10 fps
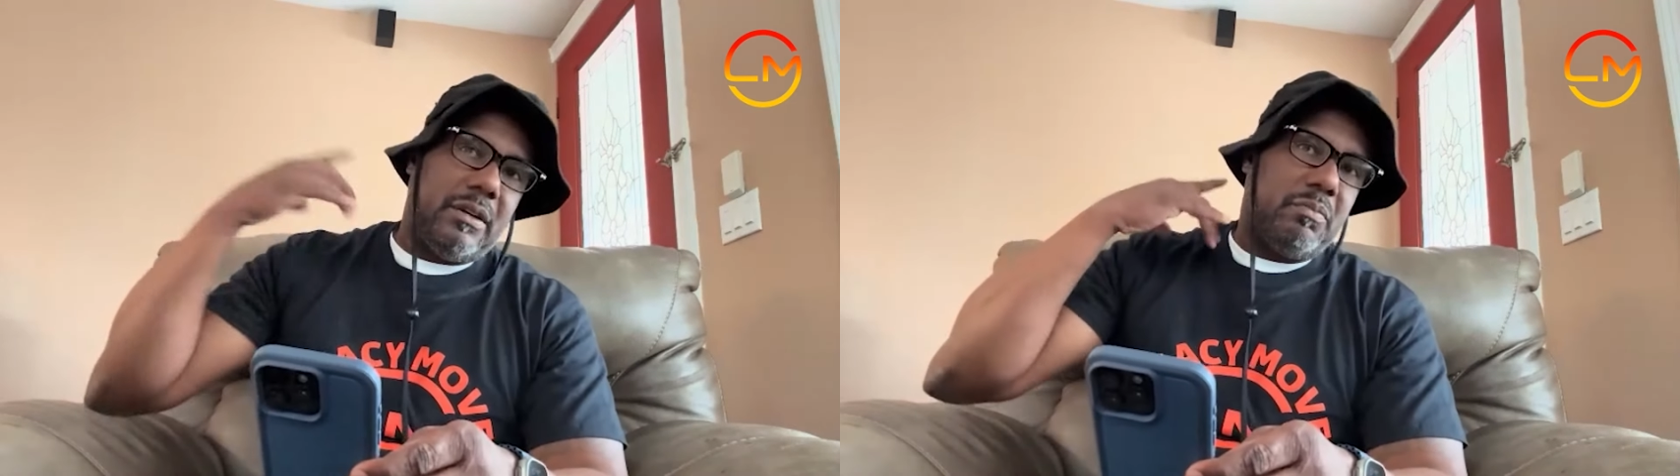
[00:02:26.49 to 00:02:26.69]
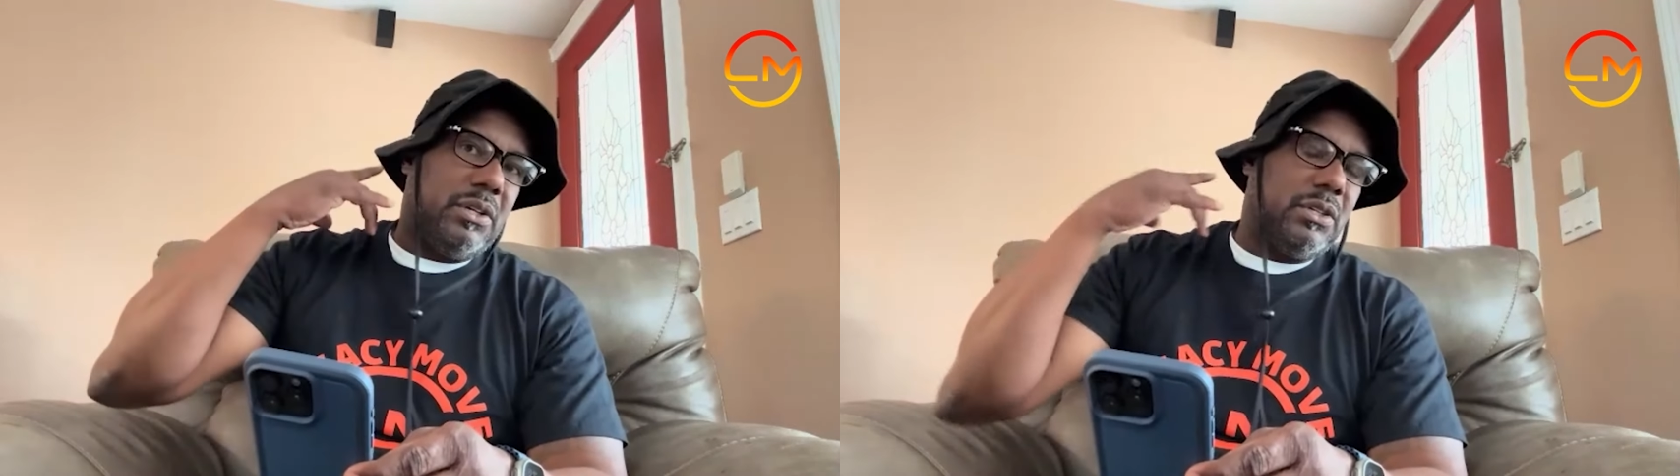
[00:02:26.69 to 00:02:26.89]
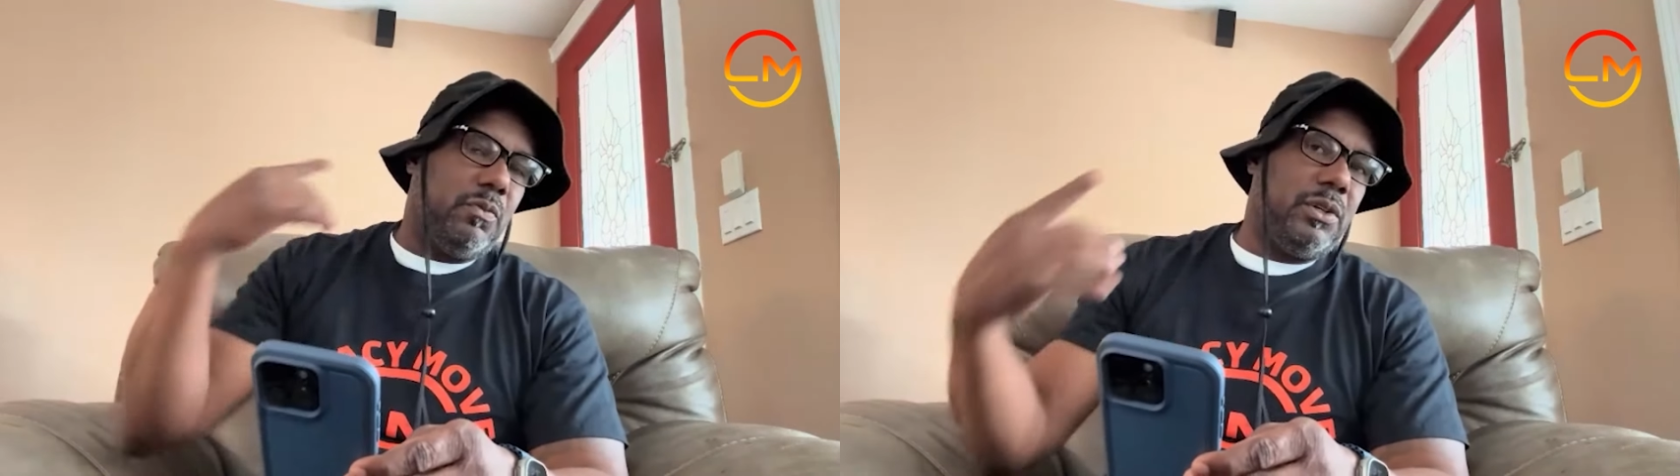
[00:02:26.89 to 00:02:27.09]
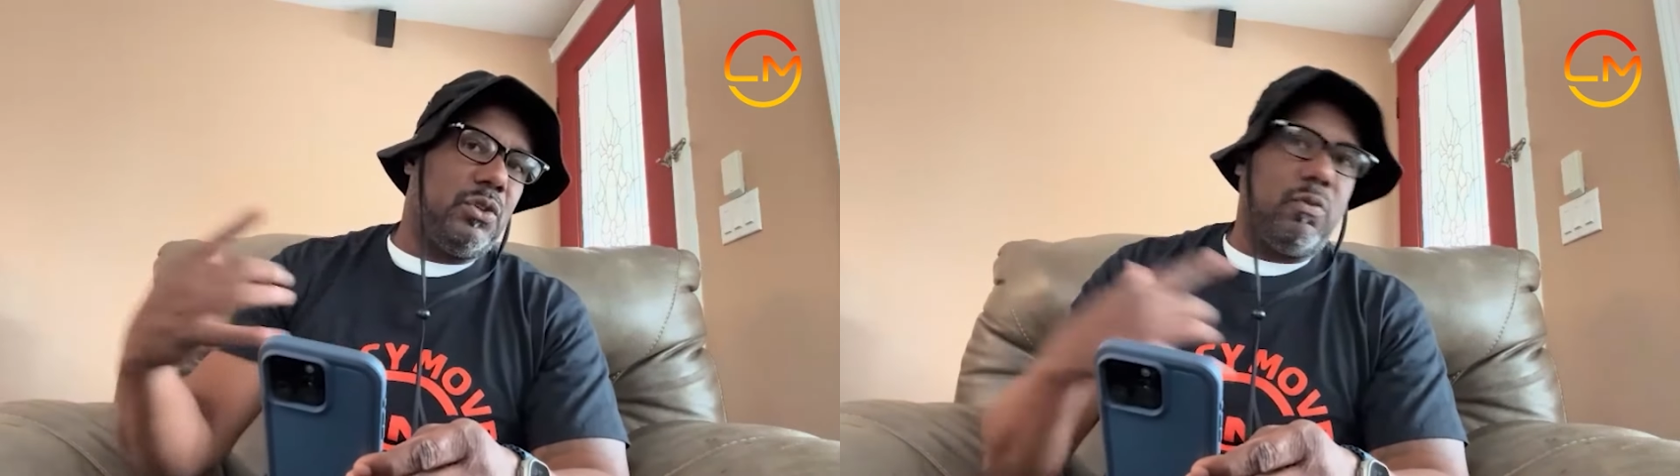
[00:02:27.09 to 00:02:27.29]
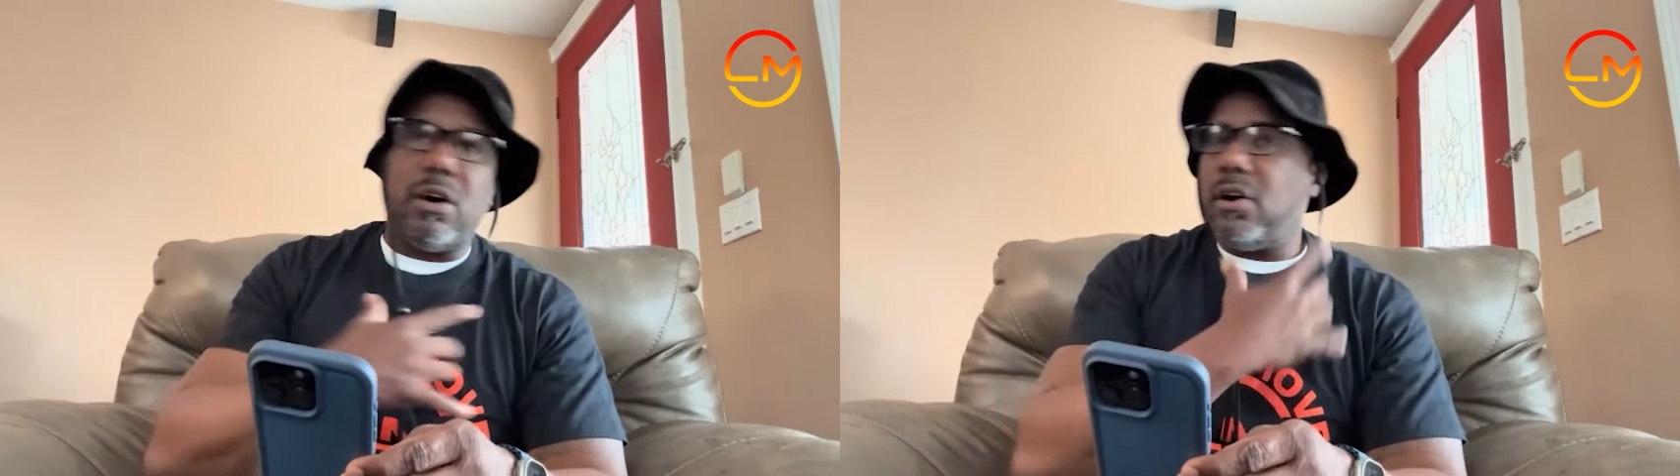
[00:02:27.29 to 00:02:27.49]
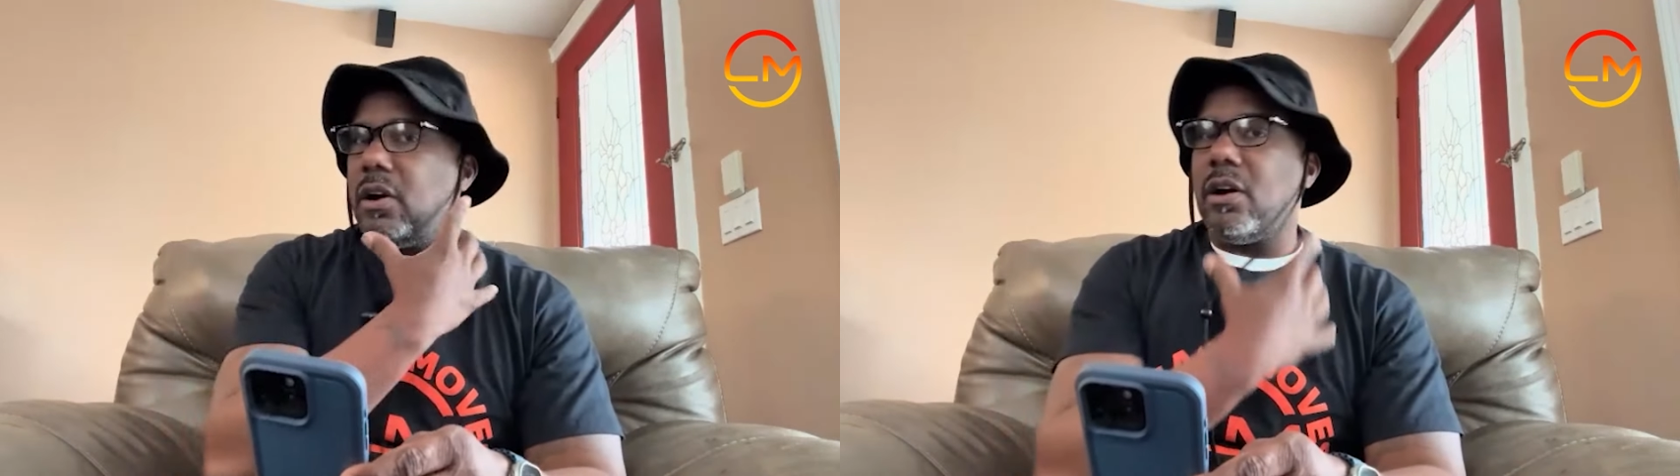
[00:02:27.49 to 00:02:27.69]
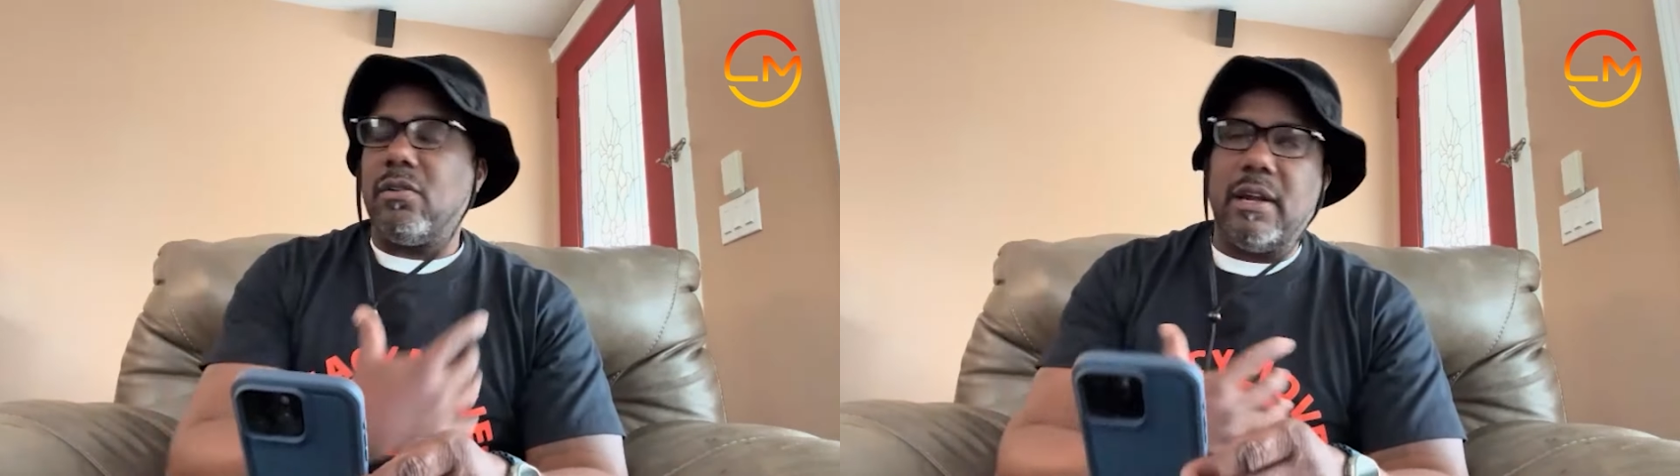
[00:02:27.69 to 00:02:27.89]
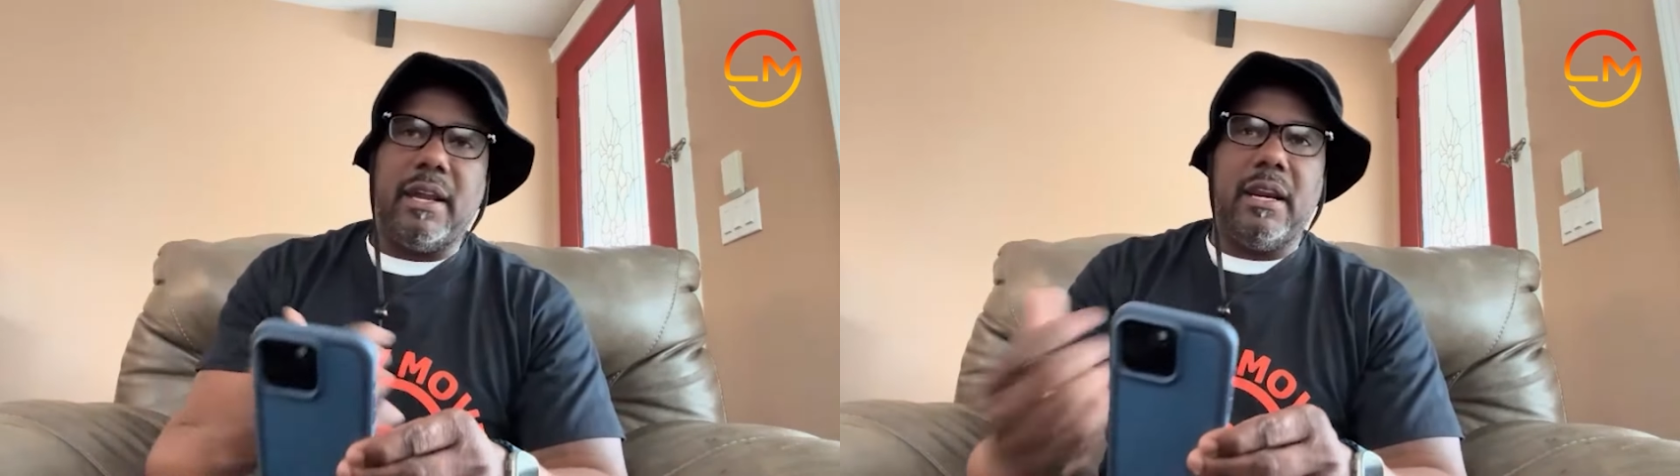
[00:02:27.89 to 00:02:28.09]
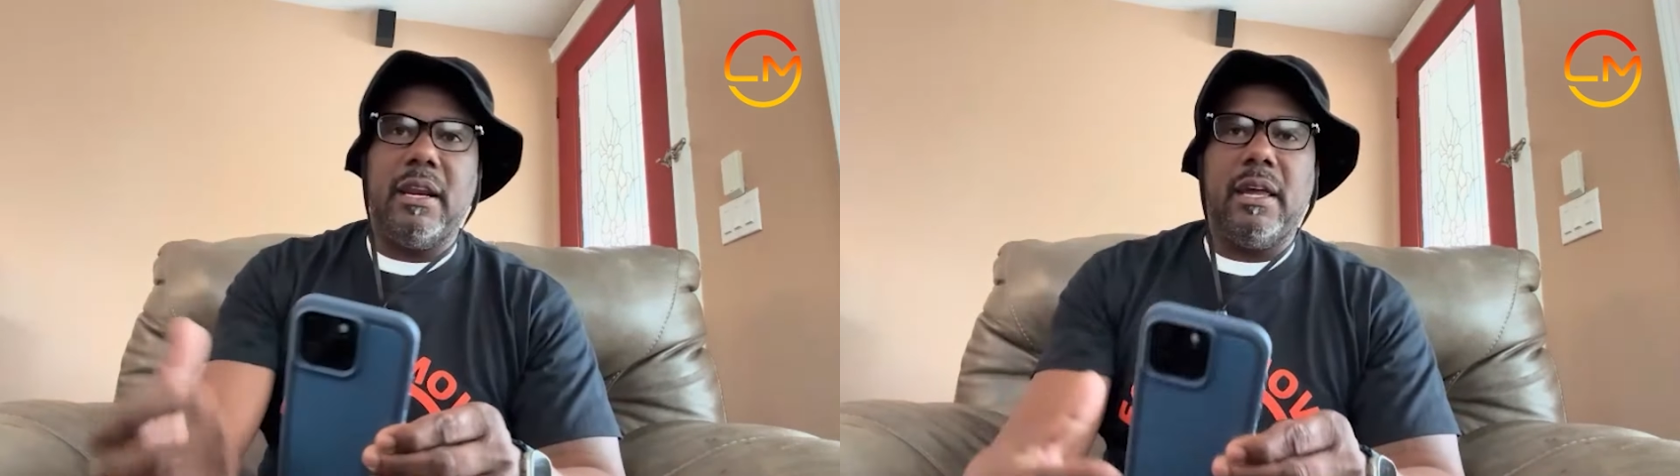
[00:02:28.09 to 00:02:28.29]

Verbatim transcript: Put your put your word on. Let it